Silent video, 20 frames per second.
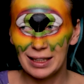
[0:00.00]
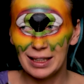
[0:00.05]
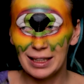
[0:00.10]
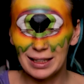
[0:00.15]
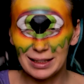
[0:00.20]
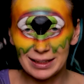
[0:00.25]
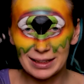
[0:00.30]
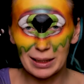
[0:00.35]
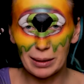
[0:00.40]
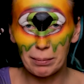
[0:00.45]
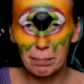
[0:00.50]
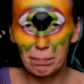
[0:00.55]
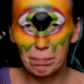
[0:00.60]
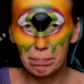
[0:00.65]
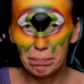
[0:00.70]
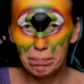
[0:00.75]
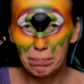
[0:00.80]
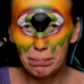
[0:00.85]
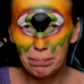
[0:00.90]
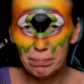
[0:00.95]
it's a
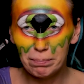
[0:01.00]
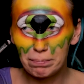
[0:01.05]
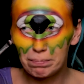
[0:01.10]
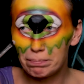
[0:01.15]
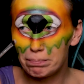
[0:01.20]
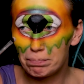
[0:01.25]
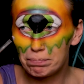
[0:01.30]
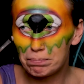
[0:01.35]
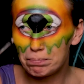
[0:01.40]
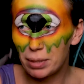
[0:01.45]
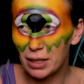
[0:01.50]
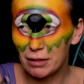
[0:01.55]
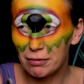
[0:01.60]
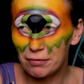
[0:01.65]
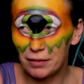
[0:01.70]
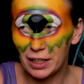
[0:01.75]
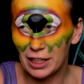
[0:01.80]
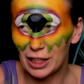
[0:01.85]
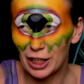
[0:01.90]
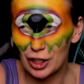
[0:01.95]

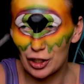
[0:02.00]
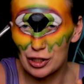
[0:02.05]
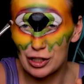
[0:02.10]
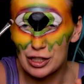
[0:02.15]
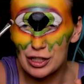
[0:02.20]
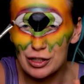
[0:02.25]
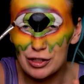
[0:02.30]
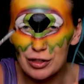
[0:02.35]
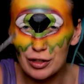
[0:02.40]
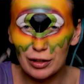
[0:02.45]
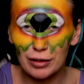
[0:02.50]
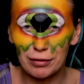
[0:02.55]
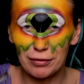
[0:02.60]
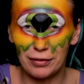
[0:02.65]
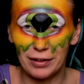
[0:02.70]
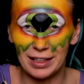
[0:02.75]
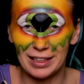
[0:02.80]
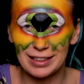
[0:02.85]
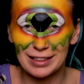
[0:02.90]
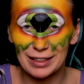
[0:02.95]
perfect
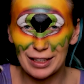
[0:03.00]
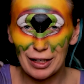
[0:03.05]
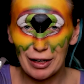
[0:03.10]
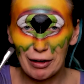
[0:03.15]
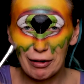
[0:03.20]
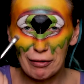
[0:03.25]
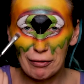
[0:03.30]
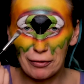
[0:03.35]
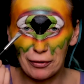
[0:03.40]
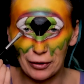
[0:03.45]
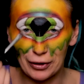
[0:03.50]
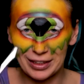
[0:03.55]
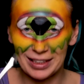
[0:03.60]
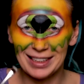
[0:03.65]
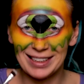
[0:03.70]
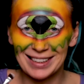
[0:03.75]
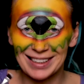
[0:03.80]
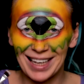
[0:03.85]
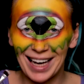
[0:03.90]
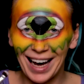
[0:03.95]
surface for
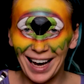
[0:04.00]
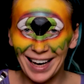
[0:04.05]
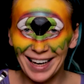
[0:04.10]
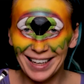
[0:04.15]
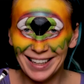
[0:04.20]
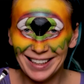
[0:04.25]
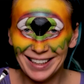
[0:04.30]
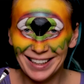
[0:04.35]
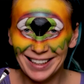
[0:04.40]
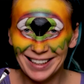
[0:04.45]
this eye.